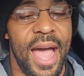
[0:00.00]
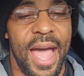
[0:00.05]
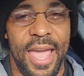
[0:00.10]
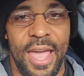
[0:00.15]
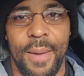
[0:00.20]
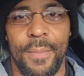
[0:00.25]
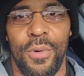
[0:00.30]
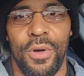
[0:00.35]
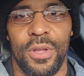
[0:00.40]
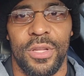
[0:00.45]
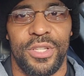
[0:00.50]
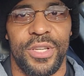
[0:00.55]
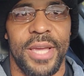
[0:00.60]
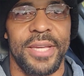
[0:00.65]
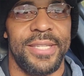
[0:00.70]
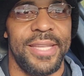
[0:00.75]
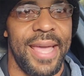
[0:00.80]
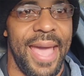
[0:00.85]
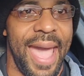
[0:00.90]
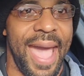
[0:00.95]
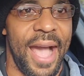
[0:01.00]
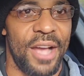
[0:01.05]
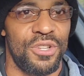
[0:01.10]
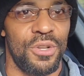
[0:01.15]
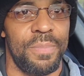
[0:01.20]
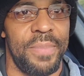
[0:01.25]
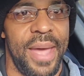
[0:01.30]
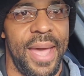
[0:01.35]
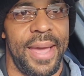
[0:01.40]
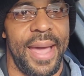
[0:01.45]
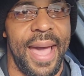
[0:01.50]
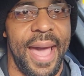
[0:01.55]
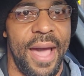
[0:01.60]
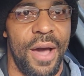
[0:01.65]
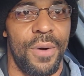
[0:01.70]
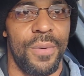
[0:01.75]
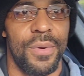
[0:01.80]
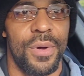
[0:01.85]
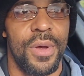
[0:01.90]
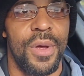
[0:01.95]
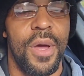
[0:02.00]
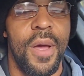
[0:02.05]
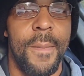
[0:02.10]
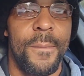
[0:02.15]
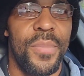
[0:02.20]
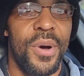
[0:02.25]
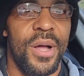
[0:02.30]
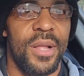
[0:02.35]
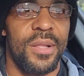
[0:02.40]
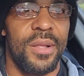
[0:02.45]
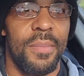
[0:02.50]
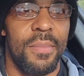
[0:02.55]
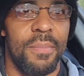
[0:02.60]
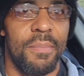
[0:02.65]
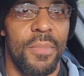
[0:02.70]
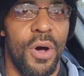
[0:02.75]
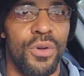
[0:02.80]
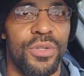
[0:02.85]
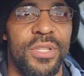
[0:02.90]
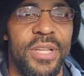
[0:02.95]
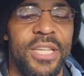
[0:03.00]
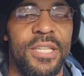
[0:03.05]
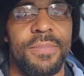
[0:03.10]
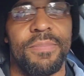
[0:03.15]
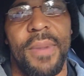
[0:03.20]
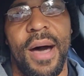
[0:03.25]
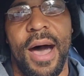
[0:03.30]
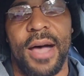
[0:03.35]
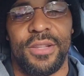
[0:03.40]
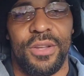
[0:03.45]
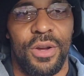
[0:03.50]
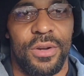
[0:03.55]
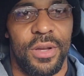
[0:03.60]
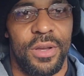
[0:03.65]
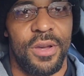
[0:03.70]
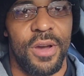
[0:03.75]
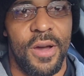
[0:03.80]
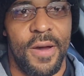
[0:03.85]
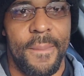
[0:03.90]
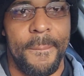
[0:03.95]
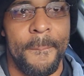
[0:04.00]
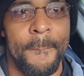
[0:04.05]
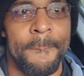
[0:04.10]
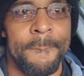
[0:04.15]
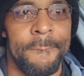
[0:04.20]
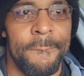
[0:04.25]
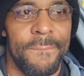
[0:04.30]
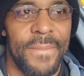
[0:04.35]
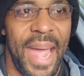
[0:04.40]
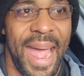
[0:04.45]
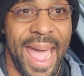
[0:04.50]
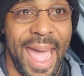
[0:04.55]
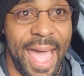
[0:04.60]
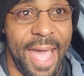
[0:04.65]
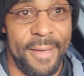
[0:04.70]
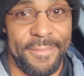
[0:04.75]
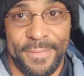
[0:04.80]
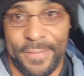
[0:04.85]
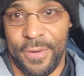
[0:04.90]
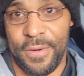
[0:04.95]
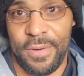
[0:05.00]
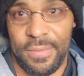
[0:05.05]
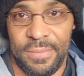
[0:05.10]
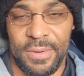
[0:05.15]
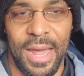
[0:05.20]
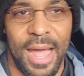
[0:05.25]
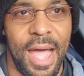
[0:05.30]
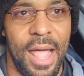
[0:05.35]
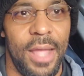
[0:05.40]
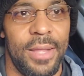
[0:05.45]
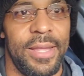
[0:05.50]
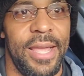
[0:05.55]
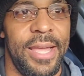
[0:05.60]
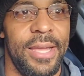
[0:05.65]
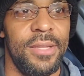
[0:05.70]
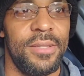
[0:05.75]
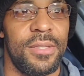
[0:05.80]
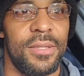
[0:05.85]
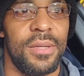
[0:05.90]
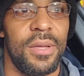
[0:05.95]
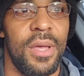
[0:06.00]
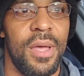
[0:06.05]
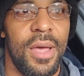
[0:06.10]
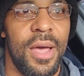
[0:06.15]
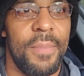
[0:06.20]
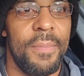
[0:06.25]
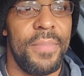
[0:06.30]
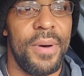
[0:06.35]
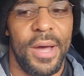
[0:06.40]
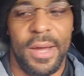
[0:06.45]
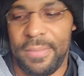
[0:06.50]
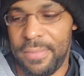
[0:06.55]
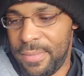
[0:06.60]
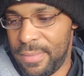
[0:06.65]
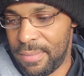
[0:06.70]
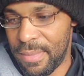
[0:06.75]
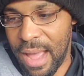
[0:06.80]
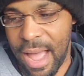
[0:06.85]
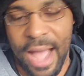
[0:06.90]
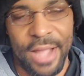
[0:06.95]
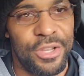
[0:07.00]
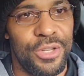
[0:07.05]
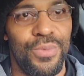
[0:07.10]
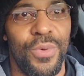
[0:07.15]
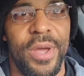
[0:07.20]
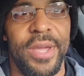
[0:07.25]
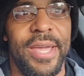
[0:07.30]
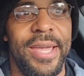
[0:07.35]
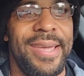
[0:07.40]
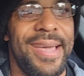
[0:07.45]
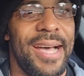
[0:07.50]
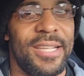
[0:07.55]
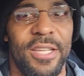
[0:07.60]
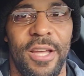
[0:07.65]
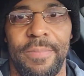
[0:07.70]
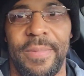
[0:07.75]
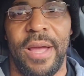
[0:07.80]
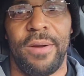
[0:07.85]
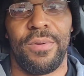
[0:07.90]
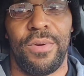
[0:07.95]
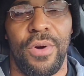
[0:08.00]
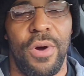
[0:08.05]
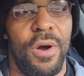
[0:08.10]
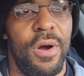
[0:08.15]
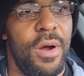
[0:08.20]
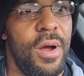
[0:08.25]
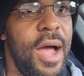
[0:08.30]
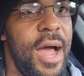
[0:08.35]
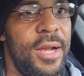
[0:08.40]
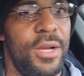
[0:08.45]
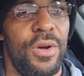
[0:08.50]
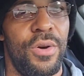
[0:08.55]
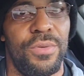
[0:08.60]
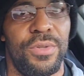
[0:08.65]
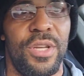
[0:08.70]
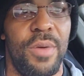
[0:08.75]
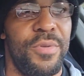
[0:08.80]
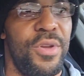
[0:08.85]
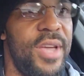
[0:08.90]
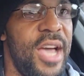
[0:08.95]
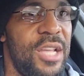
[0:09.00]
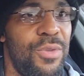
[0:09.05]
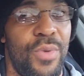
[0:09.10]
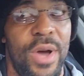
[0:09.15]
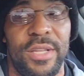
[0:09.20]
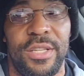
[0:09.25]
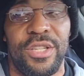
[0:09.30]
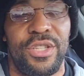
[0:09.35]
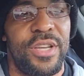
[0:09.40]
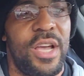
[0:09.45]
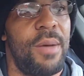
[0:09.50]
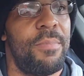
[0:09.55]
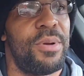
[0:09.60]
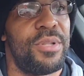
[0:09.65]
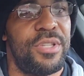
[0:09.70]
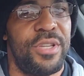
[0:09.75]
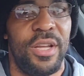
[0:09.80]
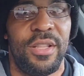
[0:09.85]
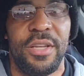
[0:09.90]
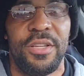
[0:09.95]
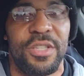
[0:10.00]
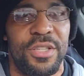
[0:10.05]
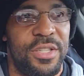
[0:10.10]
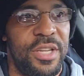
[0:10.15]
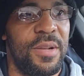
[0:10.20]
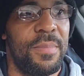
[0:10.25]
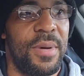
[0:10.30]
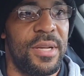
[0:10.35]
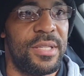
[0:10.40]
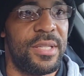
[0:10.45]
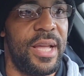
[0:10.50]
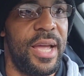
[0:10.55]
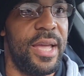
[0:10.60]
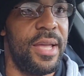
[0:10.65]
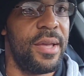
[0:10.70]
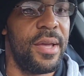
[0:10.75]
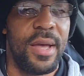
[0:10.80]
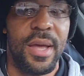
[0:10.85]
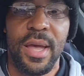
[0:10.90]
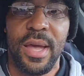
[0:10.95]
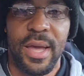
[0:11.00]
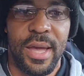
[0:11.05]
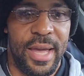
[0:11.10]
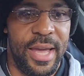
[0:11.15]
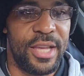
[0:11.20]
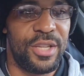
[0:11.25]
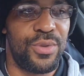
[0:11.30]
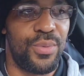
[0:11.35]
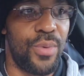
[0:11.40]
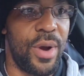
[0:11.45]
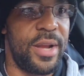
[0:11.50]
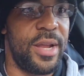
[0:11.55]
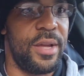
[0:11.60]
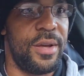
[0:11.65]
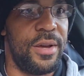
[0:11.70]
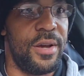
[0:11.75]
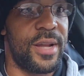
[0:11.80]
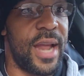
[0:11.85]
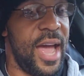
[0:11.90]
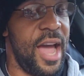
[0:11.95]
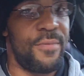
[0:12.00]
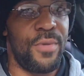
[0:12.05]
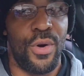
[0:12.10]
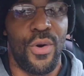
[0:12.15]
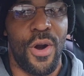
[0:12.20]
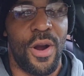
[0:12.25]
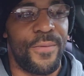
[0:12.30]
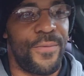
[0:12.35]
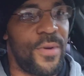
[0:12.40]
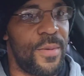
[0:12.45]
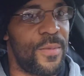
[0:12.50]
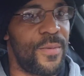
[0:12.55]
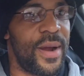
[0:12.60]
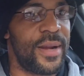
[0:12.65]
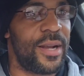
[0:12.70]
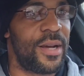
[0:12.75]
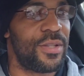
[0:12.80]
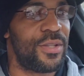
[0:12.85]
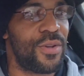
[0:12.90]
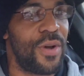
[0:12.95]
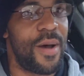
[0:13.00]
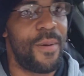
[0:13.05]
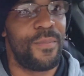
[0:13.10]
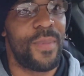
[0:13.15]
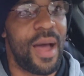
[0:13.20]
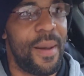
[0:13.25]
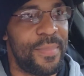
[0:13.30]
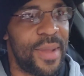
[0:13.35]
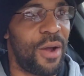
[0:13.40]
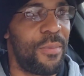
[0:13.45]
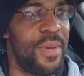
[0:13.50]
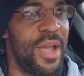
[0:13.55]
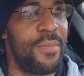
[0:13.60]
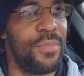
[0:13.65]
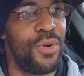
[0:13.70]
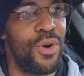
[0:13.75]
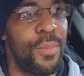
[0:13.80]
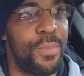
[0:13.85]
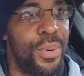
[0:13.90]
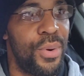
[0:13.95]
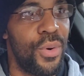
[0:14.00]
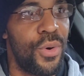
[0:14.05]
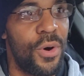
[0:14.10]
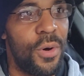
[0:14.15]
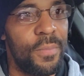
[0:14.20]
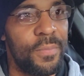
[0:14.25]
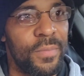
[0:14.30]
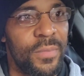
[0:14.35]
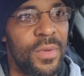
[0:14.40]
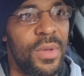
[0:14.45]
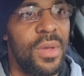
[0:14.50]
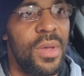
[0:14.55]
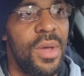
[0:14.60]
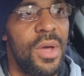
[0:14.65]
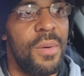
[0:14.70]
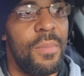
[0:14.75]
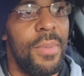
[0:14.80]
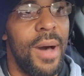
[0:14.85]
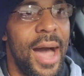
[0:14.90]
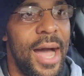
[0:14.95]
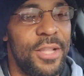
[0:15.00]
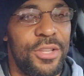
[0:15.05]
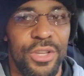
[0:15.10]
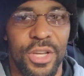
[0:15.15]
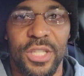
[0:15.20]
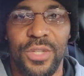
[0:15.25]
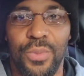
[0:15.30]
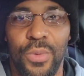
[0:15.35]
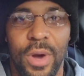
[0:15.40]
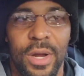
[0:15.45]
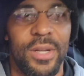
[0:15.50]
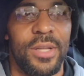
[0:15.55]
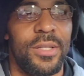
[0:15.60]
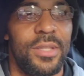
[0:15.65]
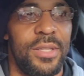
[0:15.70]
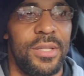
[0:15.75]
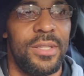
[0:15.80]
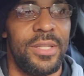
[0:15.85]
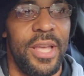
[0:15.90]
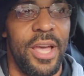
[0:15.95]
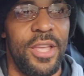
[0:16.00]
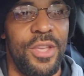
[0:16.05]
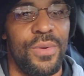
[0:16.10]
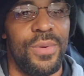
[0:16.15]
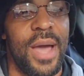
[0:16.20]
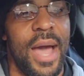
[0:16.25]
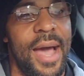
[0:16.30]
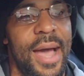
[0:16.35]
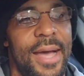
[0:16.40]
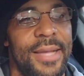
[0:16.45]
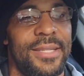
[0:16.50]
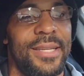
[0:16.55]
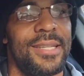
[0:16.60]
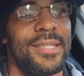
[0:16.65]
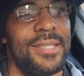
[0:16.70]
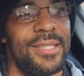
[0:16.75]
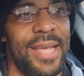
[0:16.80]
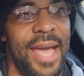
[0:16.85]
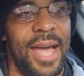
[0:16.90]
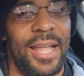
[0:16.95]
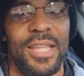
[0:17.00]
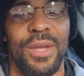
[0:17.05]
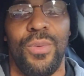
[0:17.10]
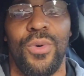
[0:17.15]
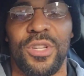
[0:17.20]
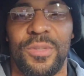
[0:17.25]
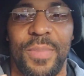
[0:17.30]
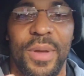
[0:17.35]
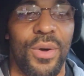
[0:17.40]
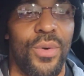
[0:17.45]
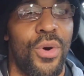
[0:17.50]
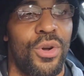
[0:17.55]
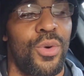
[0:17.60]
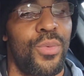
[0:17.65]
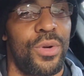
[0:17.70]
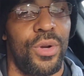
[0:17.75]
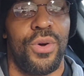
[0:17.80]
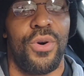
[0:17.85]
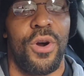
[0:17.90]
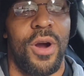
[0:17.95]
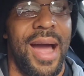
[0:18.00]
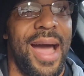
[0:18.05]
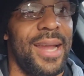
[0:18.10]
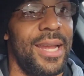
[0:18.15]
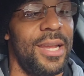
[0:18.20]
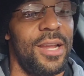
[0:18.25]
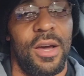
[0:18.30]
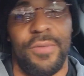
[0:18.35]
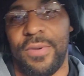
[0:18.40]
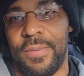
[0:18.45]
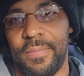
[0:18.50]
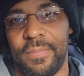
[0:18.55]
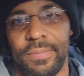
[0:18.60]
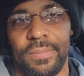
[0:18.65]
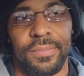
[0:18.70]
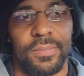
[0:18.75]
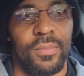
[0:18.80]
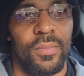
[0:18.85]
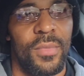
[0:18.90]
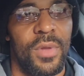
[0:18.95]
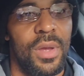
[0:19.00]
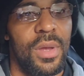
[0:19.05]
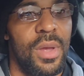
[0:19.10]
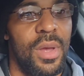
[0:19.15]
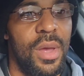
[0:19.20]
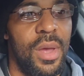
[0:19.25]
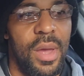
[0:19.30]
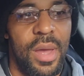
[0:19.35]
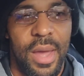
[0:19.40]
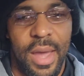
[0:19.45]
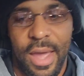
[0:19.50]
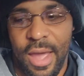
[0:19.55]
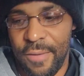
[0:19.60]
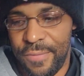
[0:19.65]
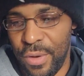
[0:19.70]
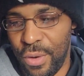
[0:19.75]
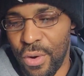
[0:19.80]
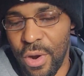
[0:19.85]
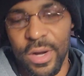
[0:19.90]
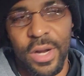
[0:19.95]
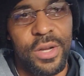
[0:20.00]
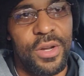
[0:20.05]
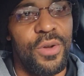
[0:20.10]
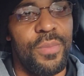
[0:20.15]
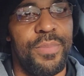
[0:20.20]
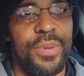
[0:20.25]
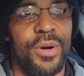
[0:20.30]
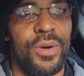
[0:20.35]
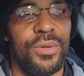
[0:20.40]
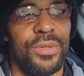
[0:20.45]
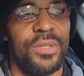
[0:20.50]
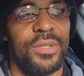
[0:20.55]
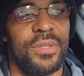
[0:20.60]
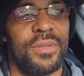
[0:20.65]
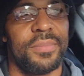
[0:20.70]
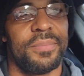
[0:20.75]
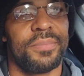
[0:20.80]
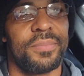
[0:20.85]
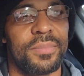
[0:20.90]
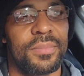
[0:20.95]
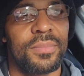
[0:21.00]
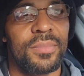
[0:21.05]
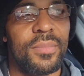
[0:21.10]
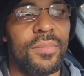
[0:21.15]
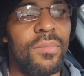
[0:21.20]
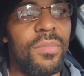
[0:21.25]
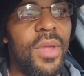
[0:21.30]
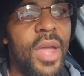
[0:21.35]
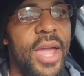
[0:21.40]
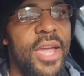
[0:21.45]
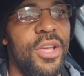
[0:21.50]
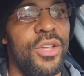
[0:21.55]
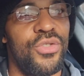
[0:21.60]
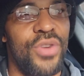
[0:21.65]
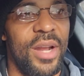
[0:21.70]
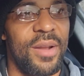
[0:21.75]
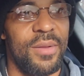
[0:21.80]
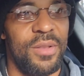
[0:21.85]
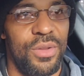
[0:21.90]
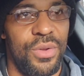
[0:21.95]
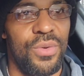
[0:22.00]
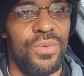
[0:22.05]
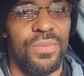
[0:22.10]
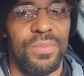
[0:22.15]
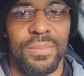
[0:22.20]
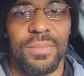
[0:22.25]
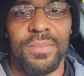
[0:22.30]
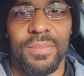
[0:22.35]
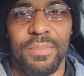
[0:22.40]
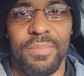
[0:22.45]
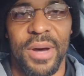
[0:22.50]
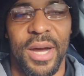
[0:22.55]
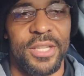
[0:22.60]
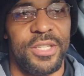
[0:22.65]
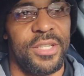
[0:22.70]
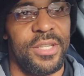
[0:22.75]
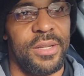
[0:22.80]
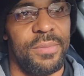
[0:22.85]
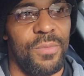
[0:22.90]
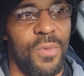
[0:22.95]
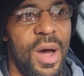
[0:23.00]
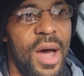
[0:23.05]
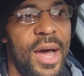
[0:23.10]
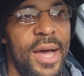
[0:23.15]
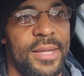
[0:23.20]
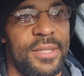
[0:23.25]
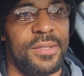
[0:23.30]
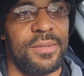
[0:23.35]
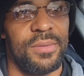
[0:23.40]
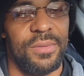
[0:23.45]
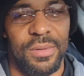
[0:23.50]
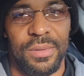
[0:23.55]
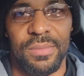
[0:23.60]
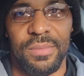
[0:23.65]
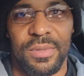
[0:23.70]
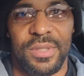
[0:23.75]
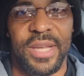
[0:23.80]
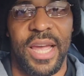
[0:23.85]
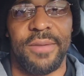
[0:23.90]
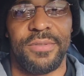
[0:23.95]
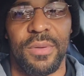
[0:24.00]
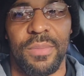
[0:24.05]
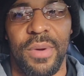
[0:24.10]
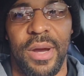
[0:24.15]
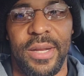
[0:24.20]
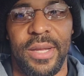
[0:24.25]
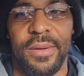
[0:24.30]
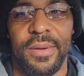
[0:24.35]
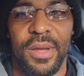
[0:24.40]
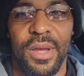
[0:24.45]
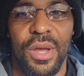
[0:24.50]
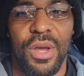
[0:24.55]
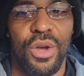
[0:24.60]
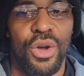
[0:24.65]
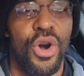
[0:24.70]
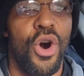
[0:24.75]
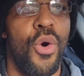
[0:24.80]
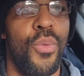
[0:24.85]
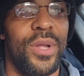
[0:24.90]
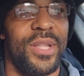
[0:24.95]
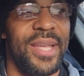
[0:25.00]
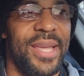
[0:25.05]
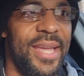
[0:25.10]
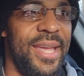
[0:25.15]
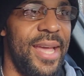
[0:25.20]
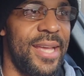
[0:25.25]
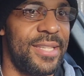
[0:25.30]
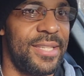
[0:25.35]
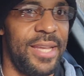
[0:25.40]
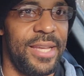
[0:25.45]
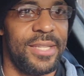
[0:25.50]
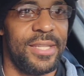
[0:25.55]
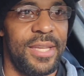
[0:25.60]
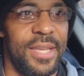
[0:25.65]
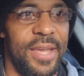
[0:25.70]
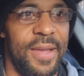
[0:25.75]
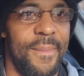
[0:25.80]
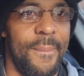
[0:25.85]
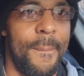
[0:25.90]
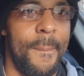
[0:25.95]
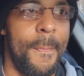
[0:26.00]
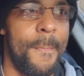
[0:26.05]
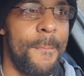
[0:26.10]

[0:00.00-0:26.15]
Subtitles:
I am going to change the axle back out. But most of these miles are going to come after the holidays. But I just want to give you guys an update on the car. I know some of you guys watch this channel, particularly to see the Mustang. It's running good. I have a car in front of me right now, so I'm not going to be able to do a pull. But I just want to tell you guys exactly what's been going on with the car. I love it. If you're going to do boost and you're trying to do budgeting wise, save some money, go with the ESS kit.